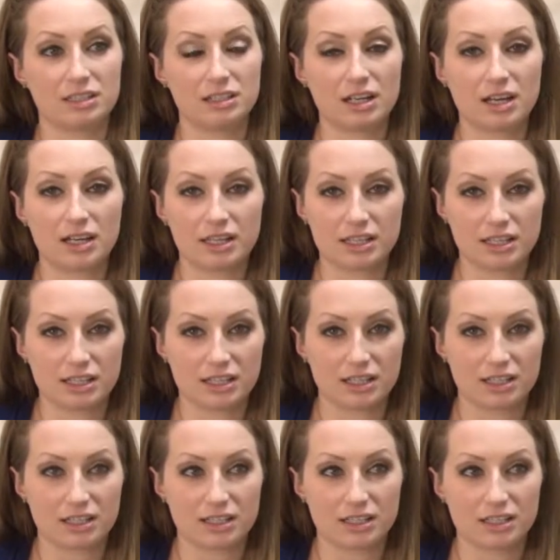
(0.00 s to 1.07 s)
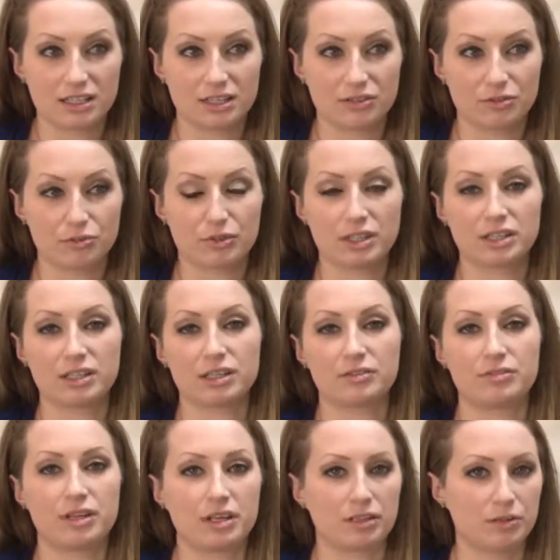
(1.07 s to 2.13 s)
not really
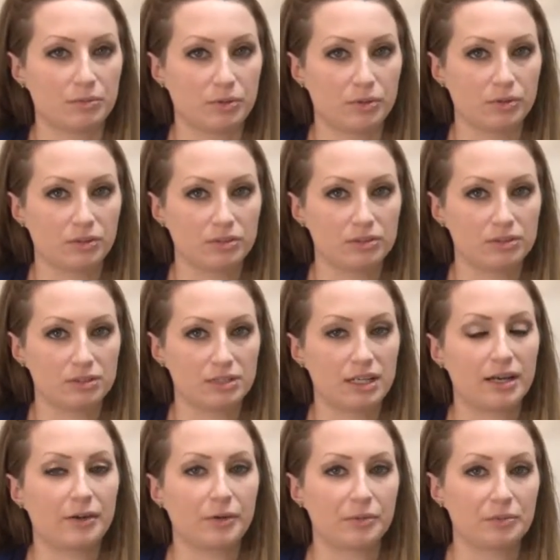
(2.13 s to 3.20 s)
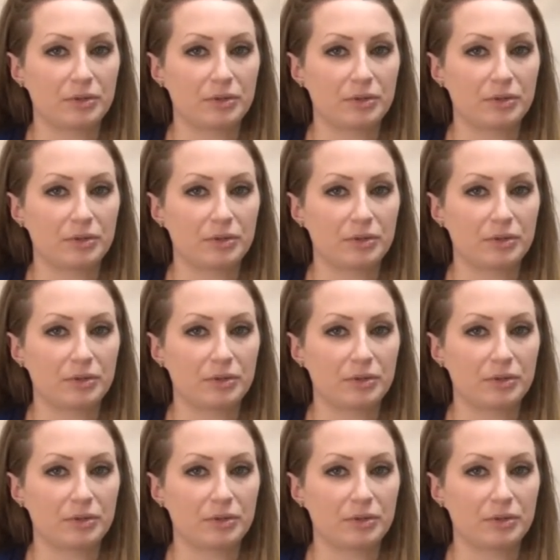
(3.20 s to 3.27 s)
available to help